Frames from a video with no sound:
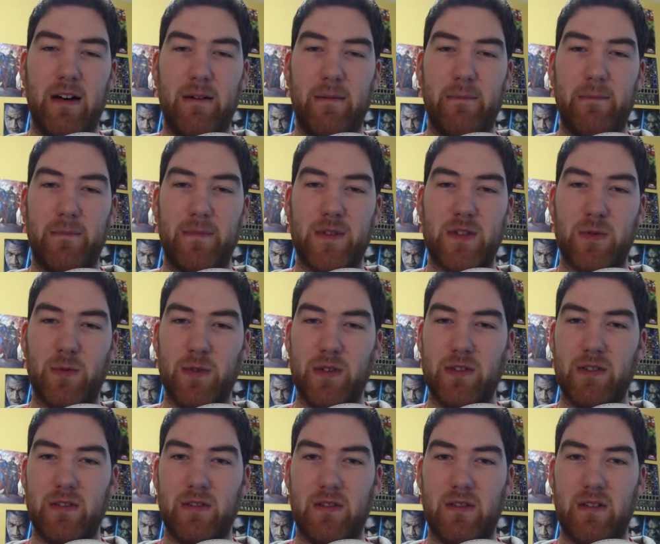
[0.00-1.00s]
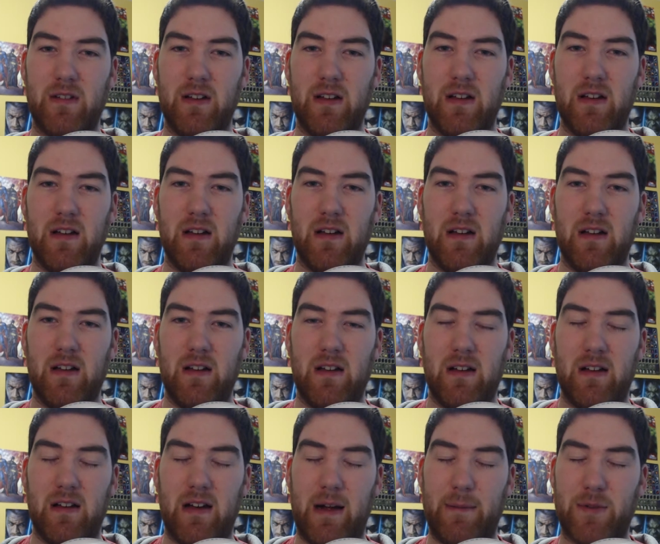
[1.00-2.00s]
So
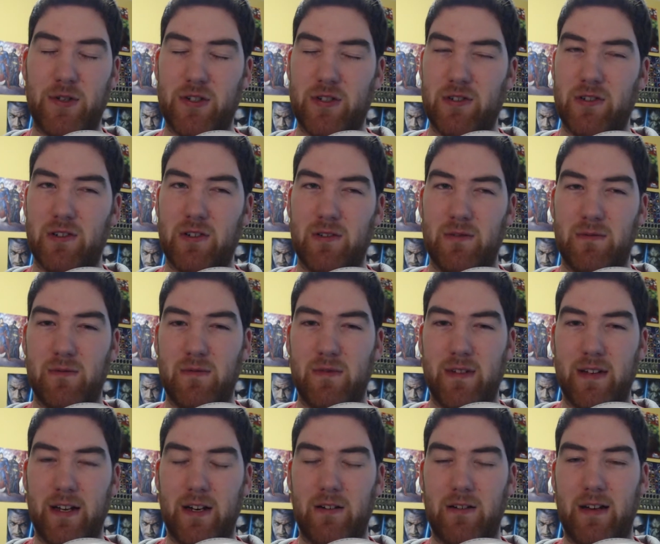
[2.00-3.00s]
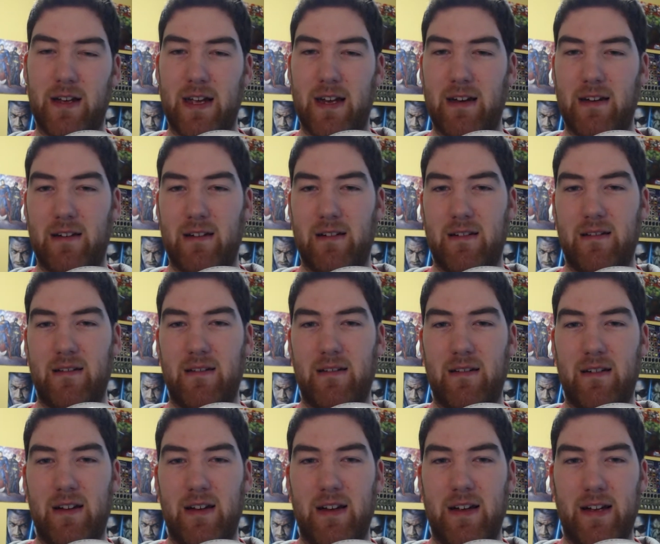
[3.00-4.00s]
I'm sure it'll get
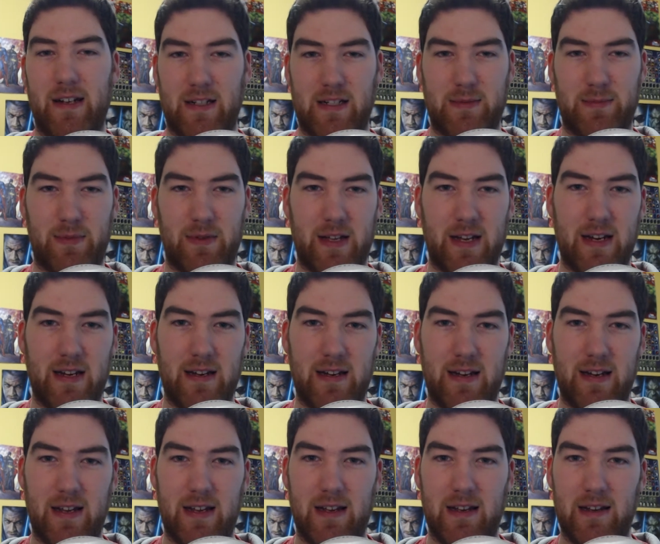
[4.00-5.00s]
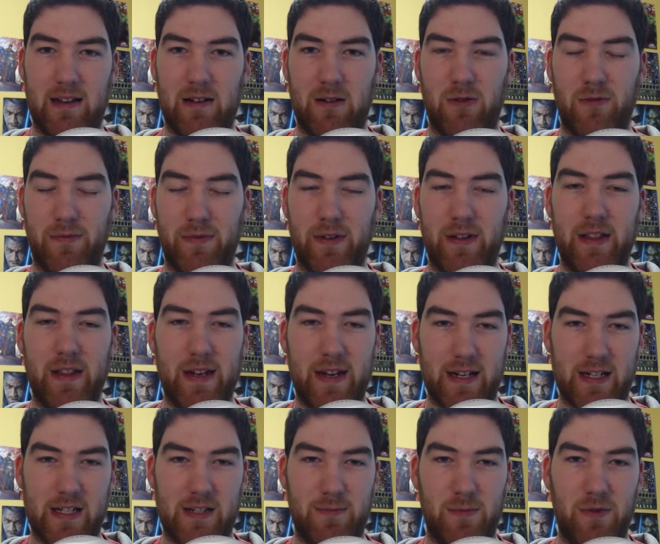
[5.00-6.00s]
explained hopefully in the
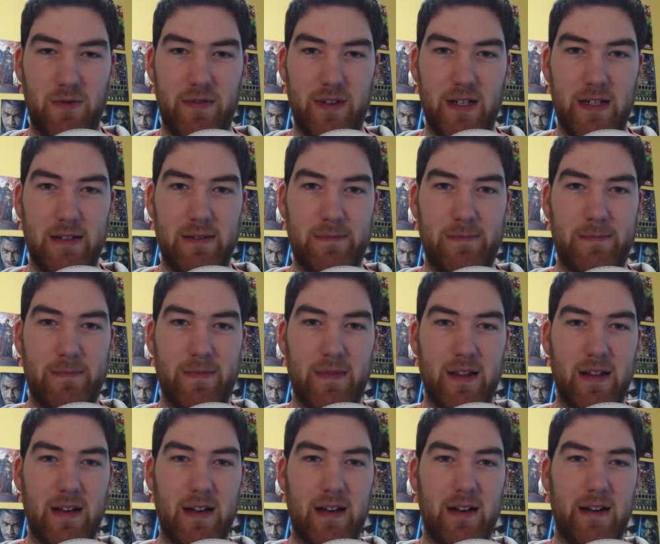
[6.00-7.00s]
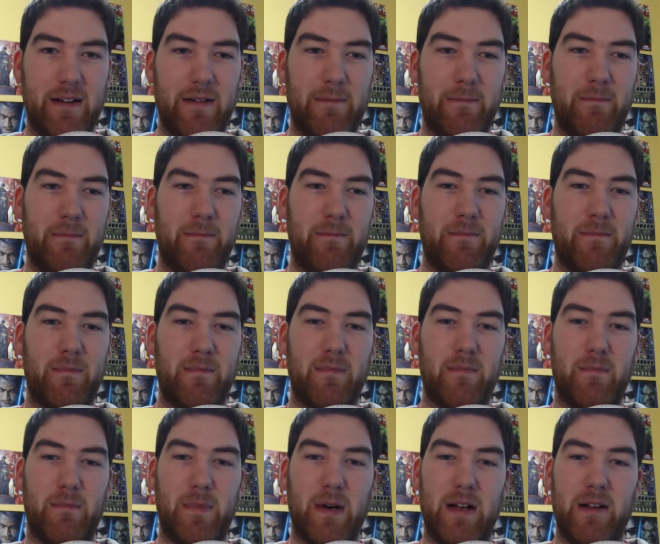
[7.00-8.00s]
next movie.
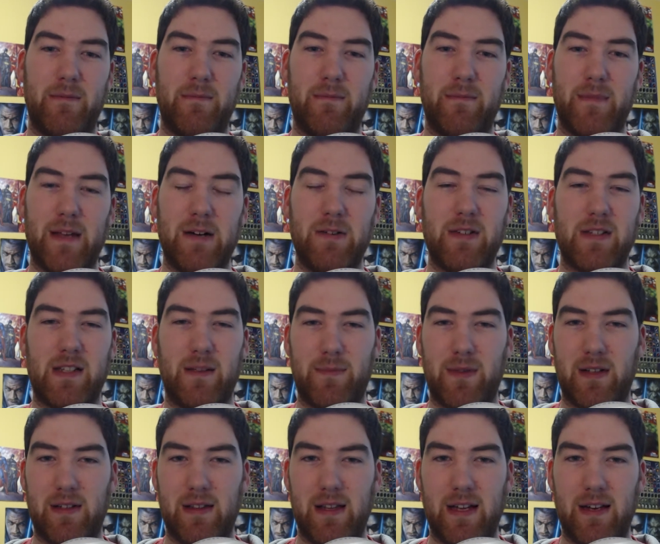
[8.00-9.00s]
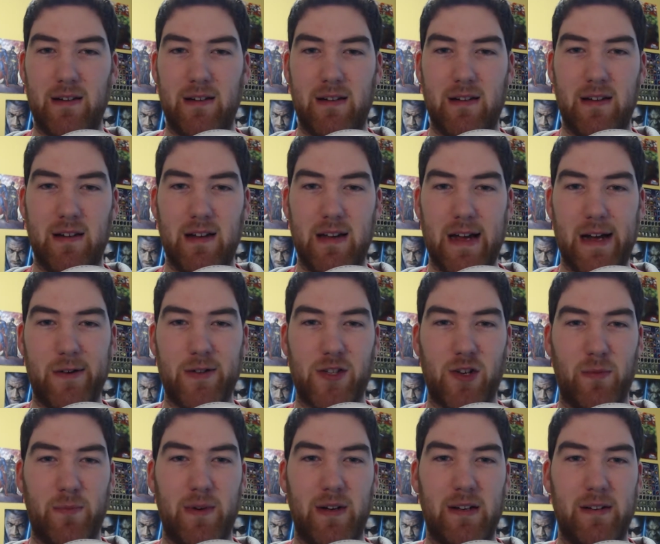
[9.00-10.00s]
But that was something that I was
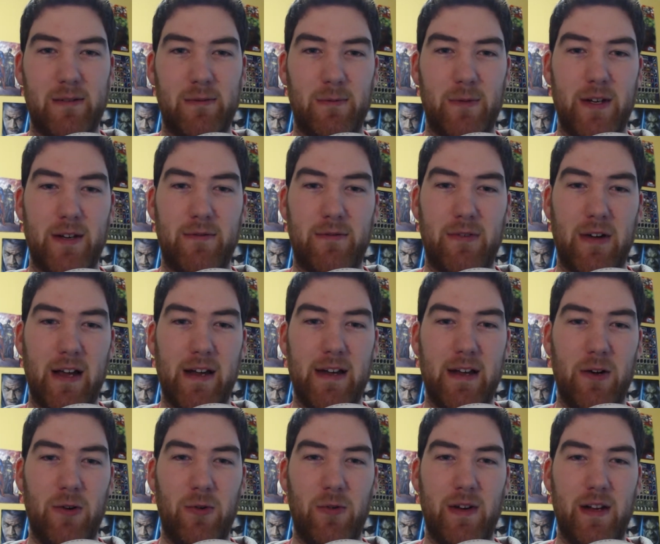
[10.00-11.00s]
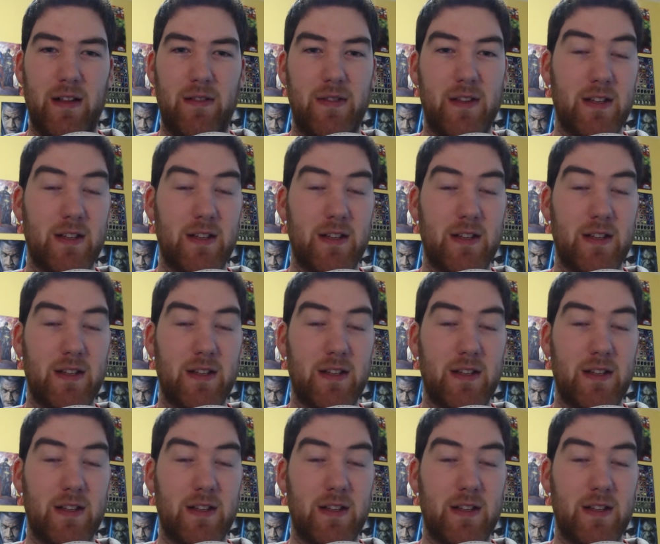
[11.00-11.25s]
hoping we'd find out in this